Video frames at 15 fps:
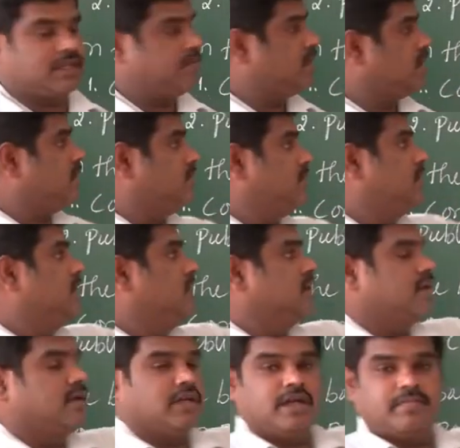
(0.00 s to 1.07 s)
become
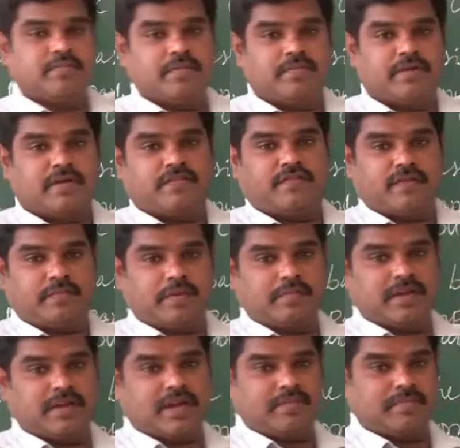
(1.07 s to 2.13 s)
a member of a
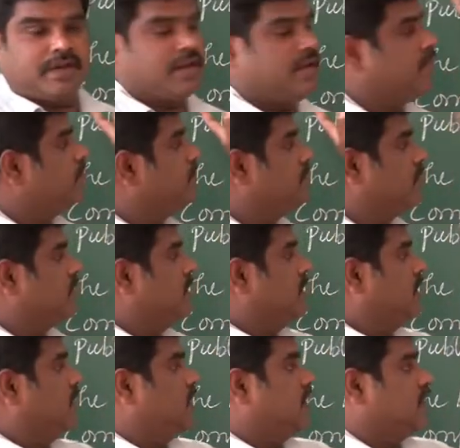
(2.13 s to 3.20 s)
public company.
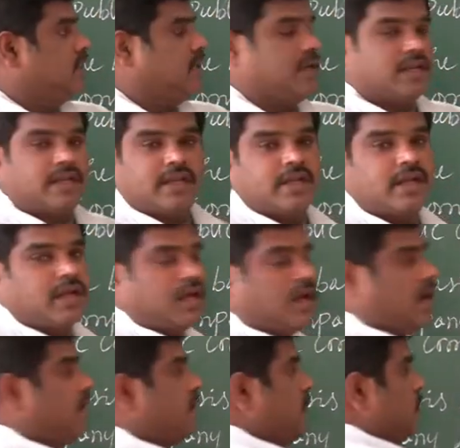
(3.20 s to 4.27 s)
Then
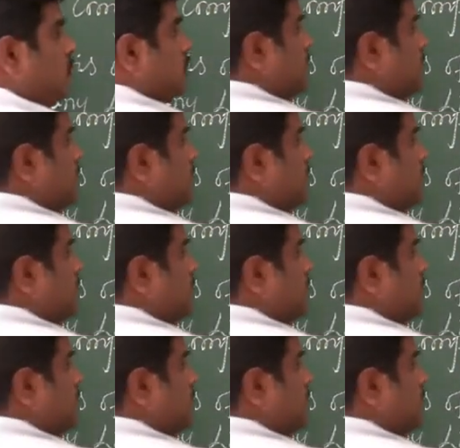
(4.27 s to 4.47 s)
of course